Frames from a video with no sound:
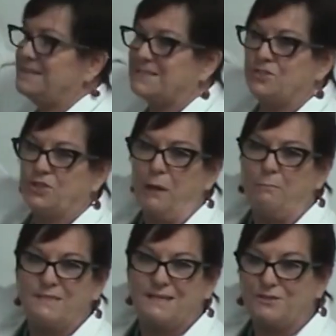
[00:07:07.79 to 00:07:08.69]
are
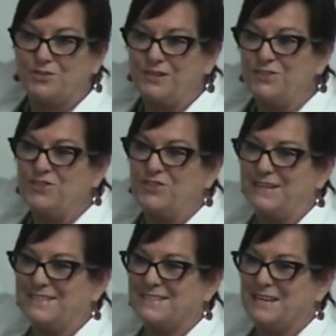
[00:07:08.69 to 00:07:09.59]
gems, little treasure
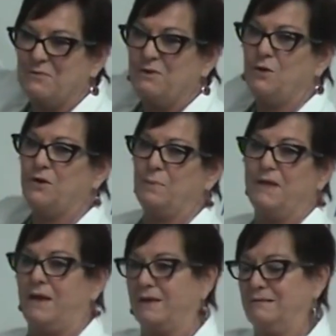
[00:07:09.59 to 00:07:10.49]
chests. We don't want to be
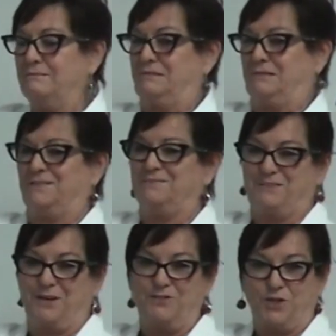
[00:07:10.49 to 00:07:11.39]
going,
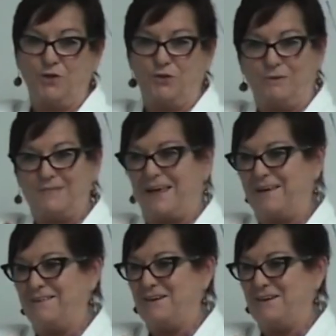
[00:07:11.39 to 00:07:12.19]
don't use that